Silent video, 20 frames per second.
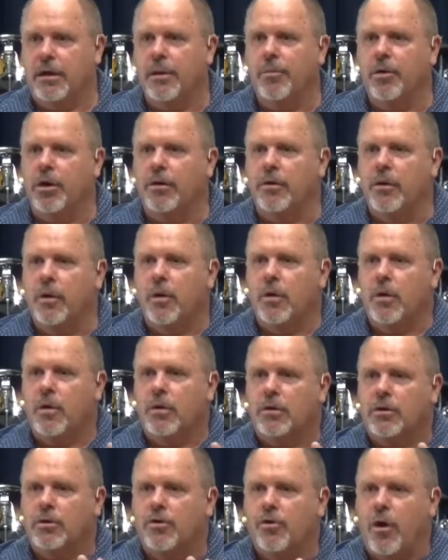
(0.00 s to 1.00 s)
Come on.
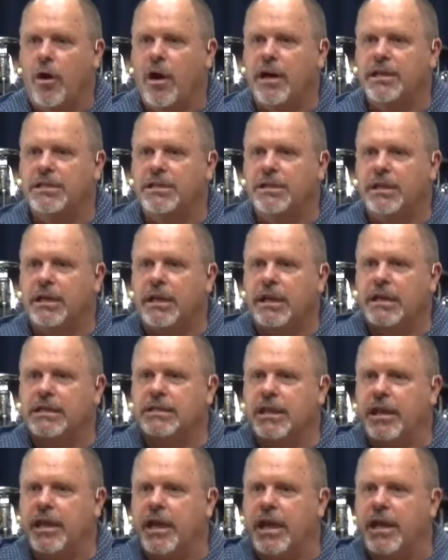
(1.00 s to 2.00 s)
Christ
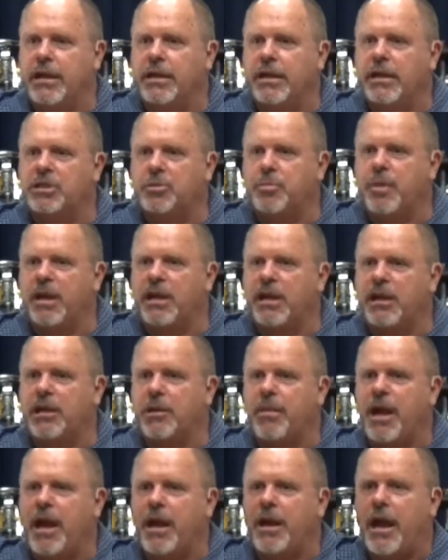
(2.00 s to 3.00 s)
is the head. It's
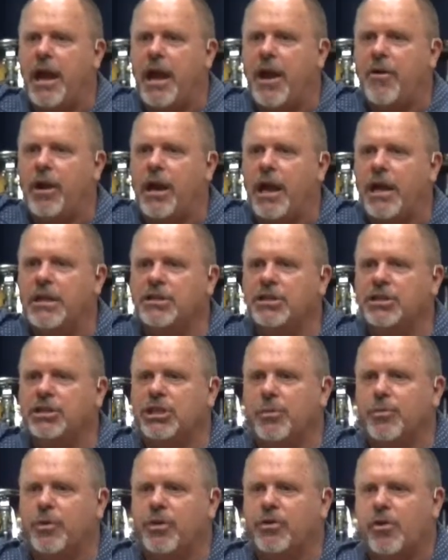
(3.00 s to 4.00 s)
speaking about our
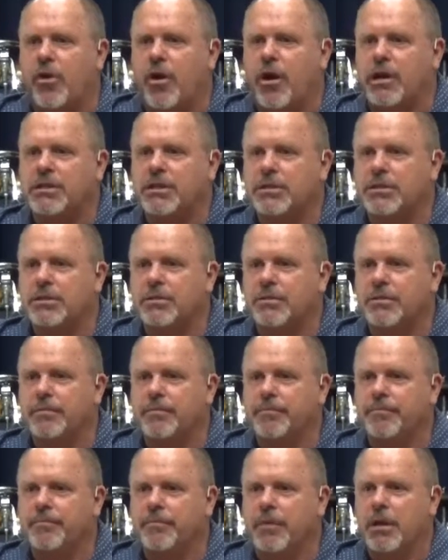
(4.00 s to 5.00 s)
relationship with Christ.
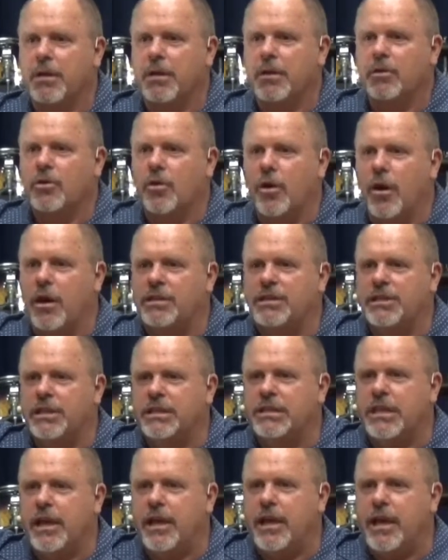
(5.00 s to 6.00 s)
Christ
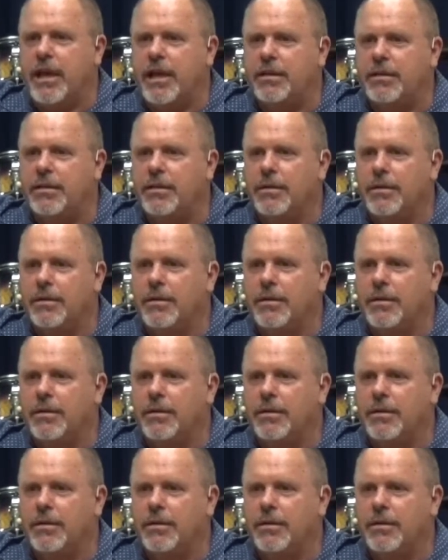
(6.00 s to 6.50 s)
is the head.